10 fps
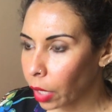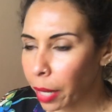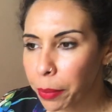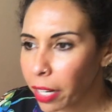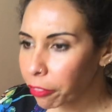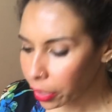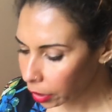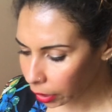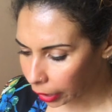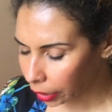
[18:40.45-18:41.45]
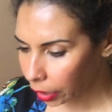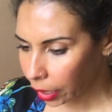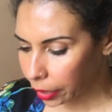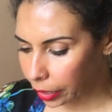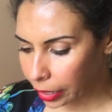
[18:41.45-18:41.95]
I'm not feeling like
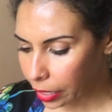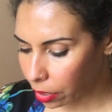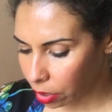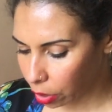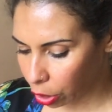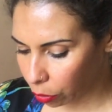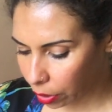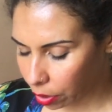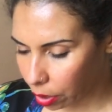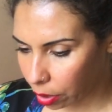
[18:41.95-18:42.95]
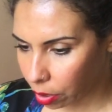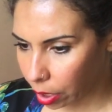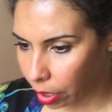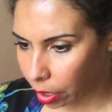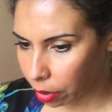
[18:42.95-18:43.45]
this is, you know, this
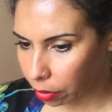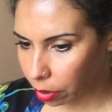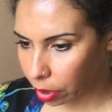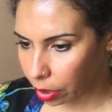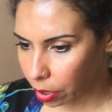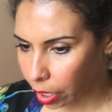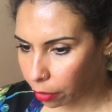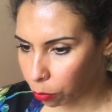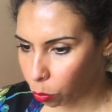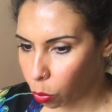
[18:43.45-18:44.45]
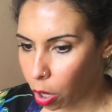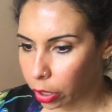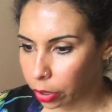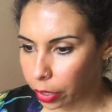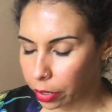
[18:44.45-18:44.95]
Knight of
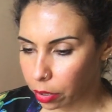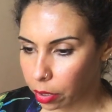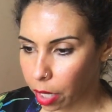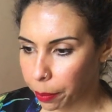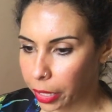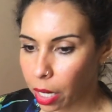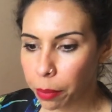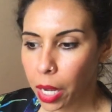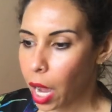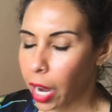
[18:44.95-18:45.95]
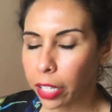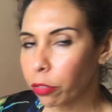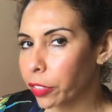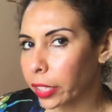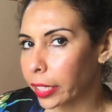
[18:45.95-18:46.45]
Water that's coming up. I
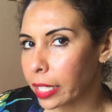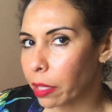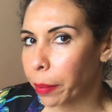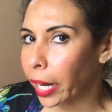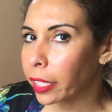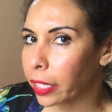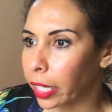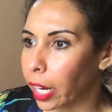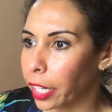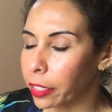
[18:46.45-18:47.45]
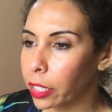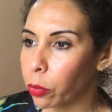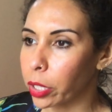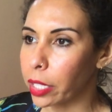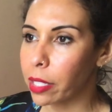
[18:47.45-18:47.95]
don't feel like that's a bad thing. I
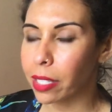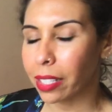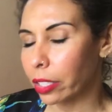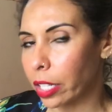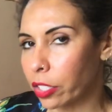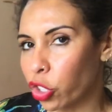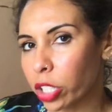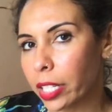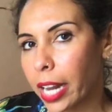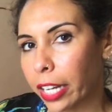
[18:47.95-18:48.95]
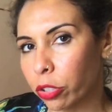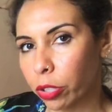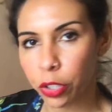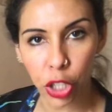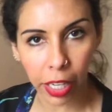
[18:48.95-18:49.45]
think what it is it's just an
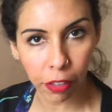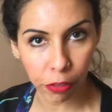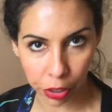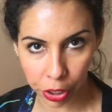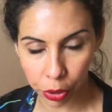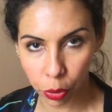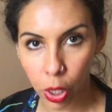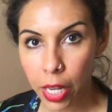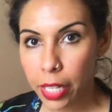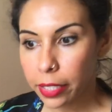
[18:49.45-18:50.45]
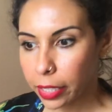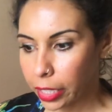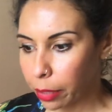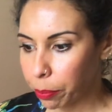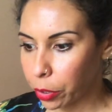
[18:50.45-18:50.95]
extra check for you to
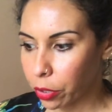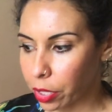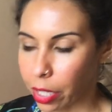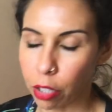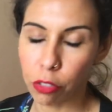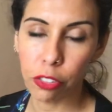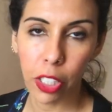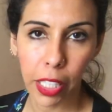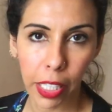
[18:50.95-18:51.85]
keep yourself